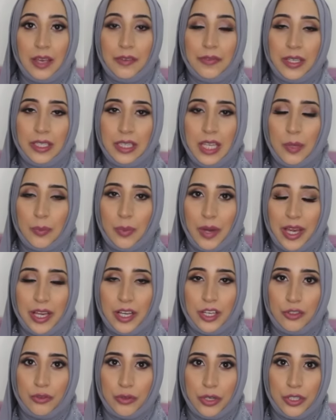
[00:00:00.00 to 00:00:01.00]
I felt like buying
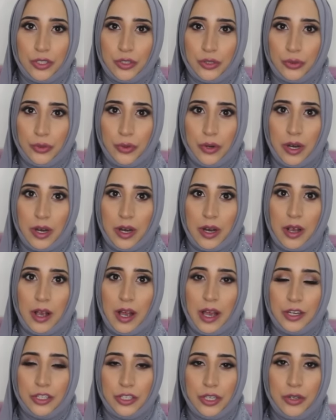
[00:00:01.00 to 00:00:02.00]
a drugstore
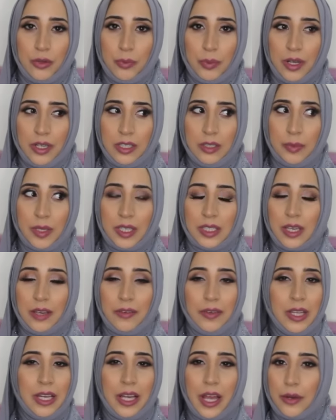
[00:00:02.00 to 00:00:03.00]
eyeshadow palette because I
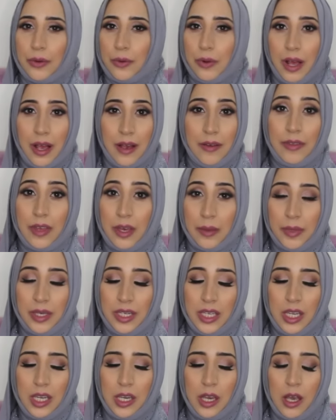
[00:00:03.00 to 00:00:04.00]
feel like I don't have that
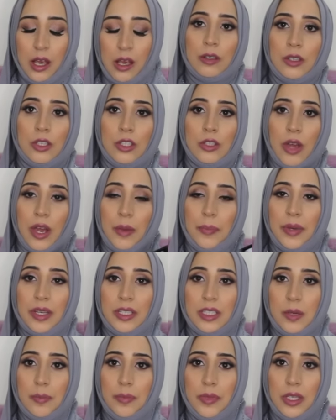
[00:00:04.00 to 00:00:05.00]
many. So I
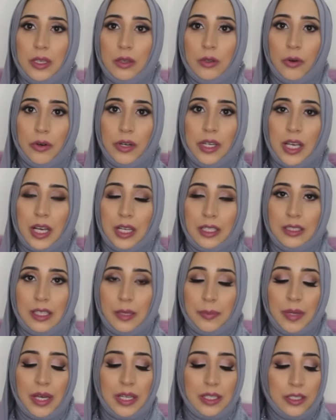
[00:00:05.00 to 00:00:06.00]
picked up the L'Oreal La
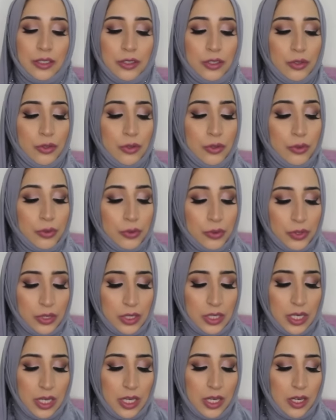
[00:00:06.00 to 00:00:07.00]
Palette
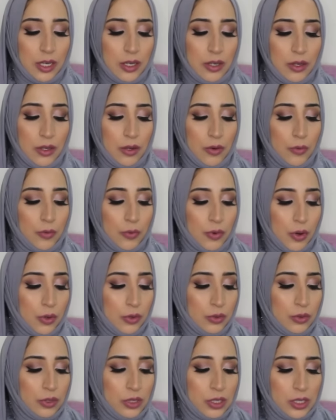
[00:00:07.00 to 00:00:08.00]
Nude in
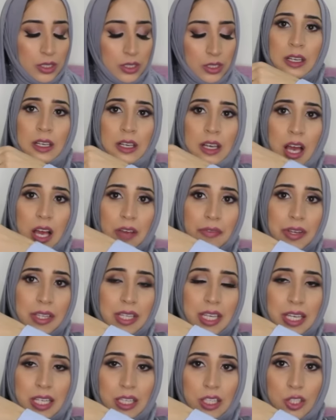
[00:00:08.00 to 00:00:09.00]
Rose. I felt
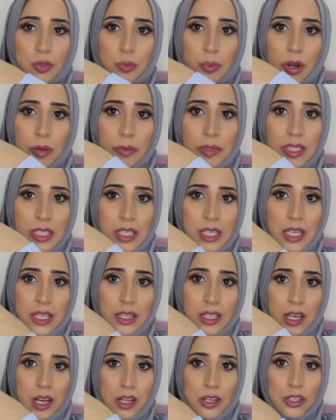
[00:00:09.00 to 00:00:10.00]
like it looked promising
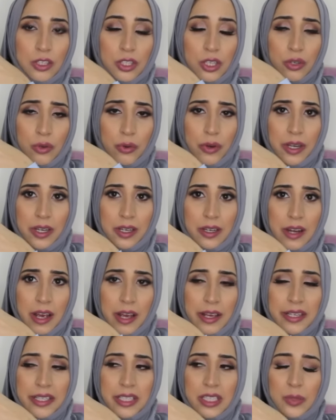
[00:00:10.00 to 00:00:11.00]
and the colors look quite
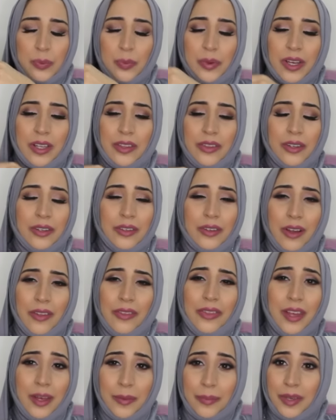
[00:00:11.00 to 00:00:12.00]
nice, but they're
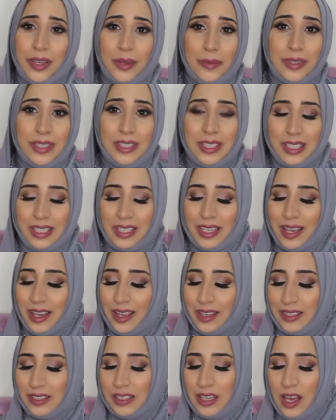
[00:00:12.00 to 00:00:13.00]
not that pigmented
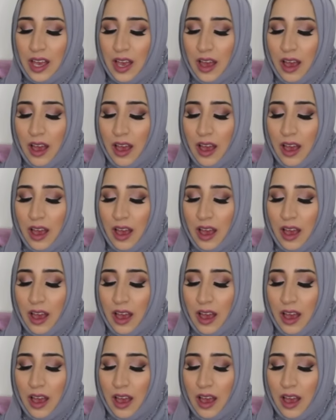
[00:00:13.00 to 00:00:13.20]
and